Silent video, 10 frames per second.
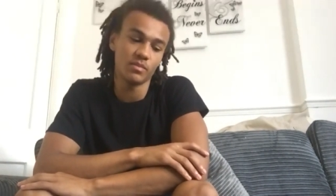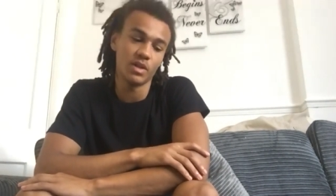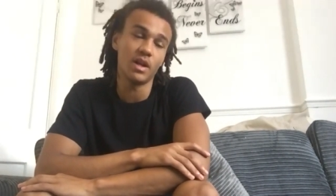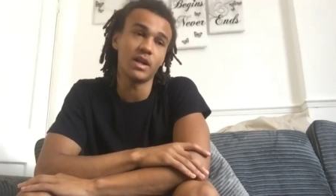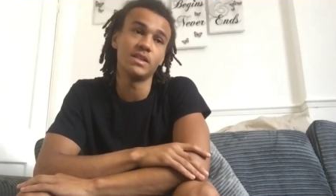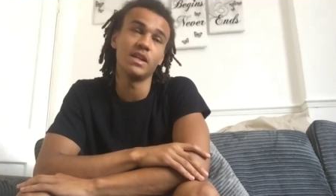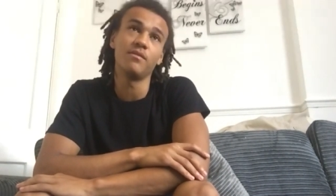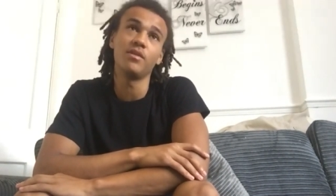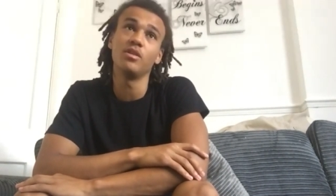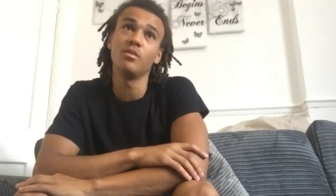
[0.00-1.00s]
Like I said,
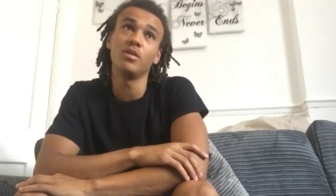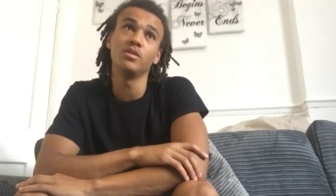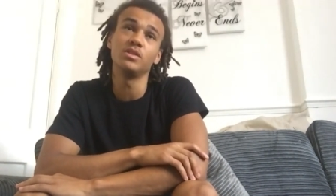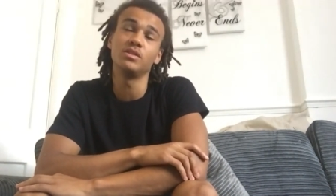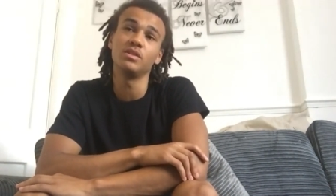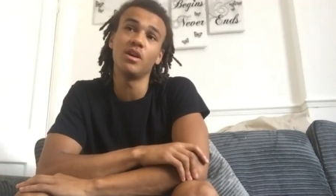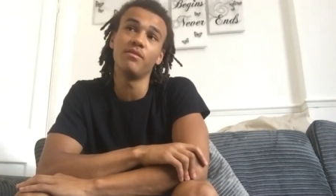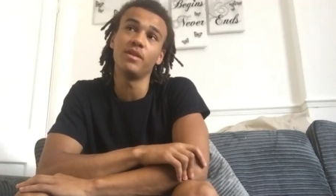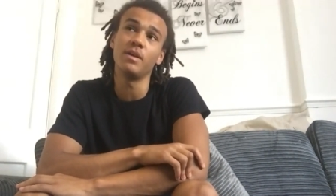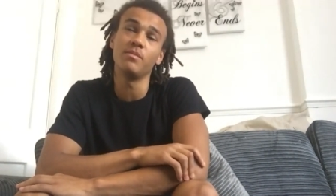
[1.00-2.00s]
I've learned the most
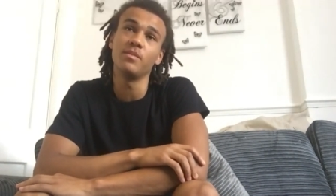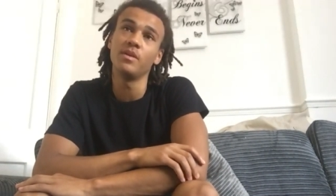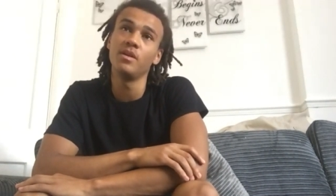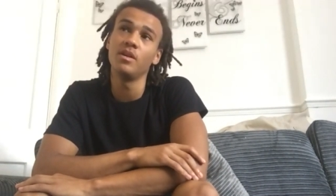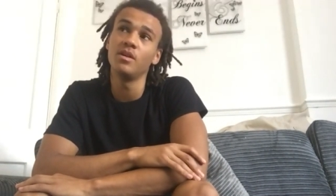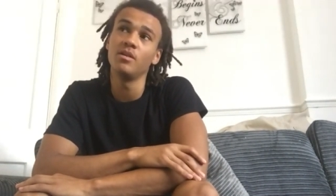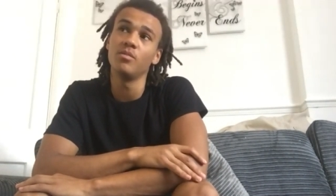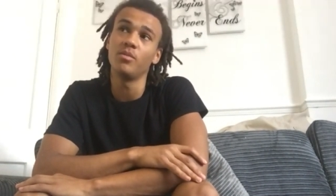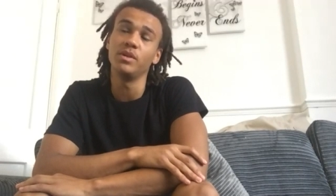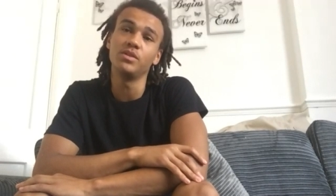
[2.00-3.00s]
over them,
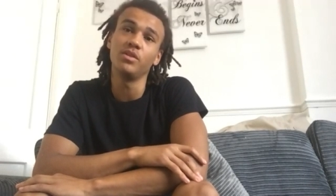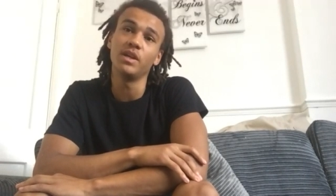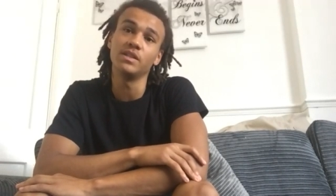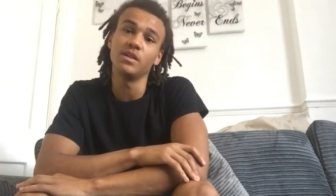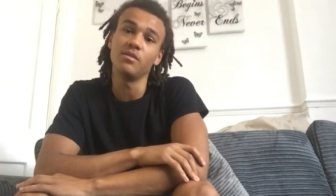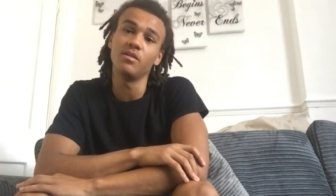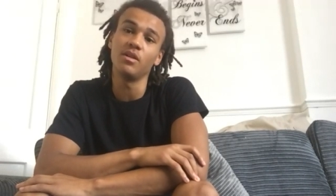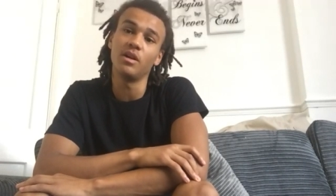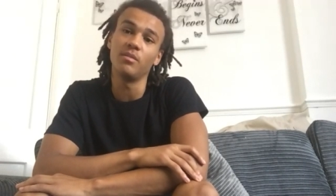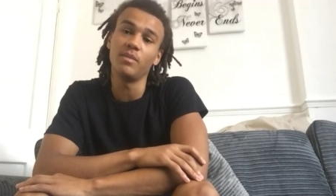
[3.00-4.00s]
probably 2 years at
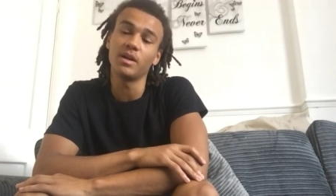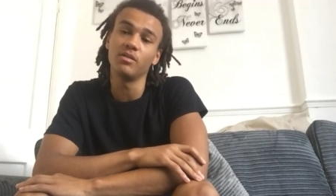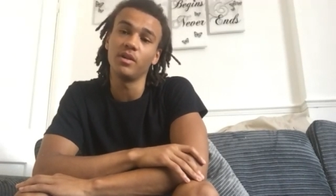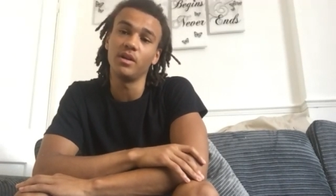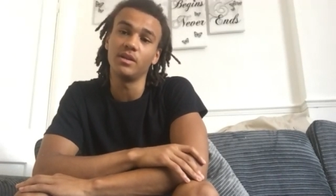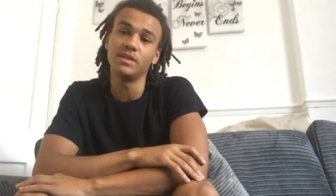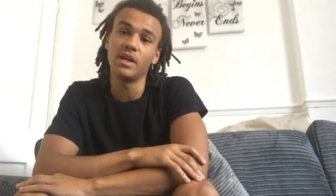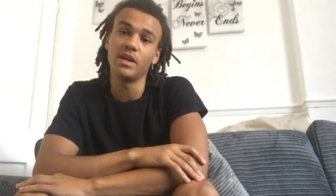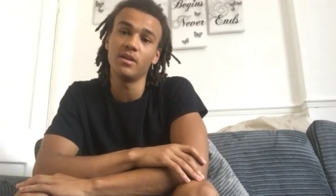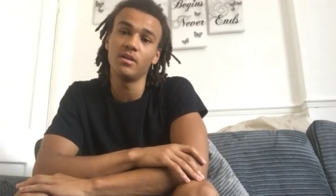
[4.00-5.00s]
Macclesfield. I was
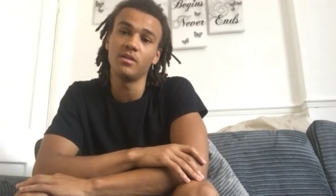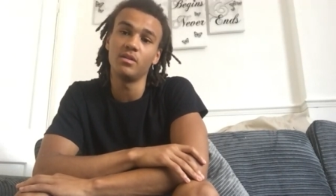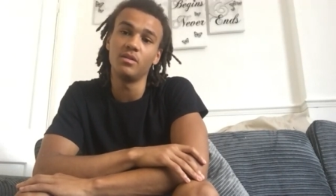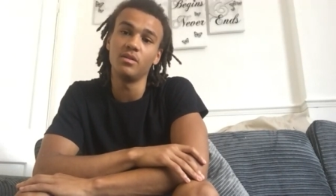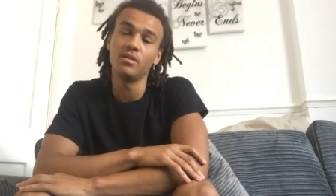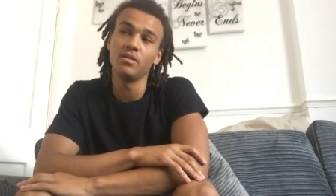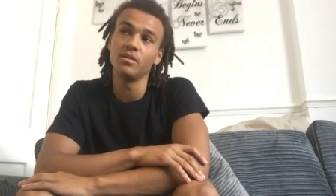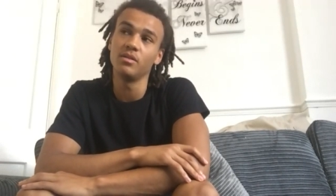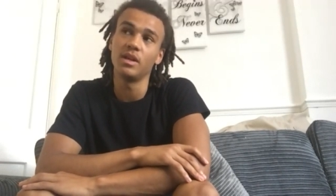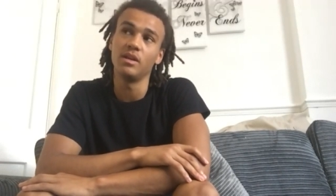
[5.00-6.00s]
there,
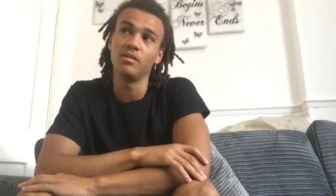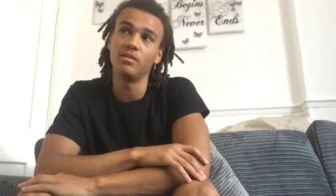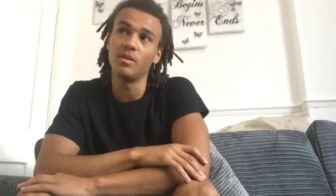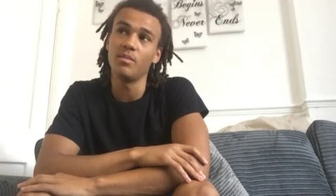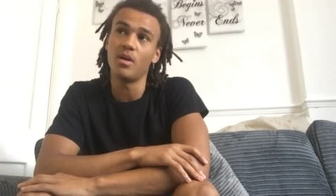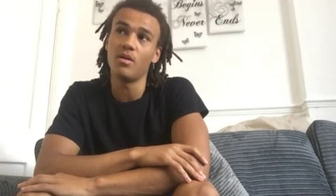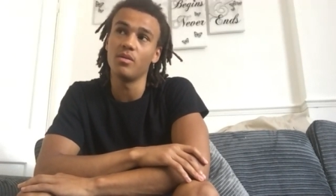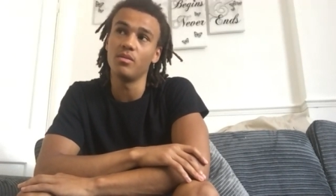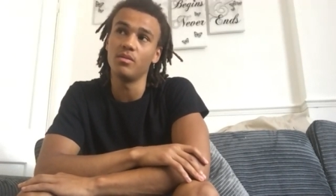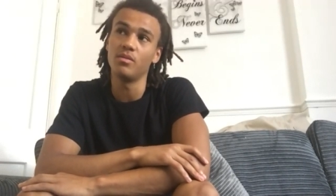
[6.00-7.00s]
than my whole